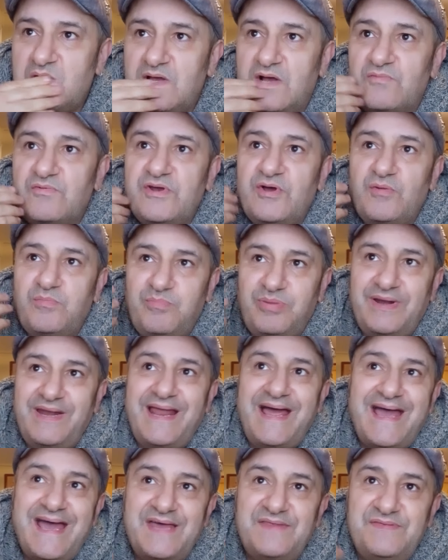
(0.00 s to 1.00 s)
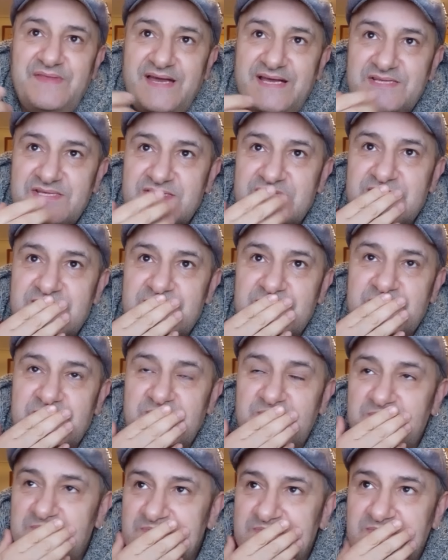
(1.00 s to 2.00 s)
a real plan that's,
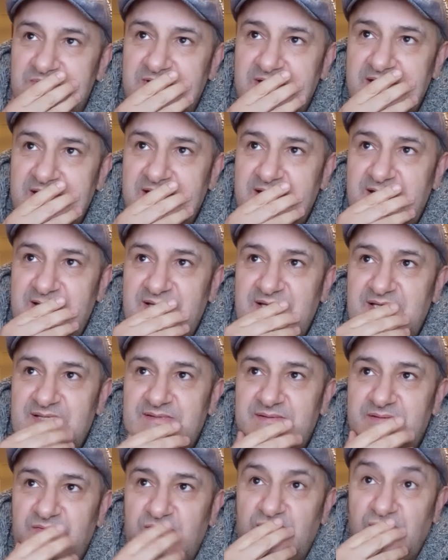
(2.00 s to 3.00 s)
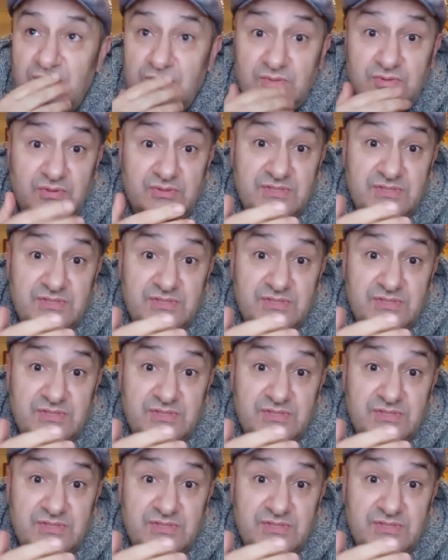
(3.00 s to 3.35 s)
well,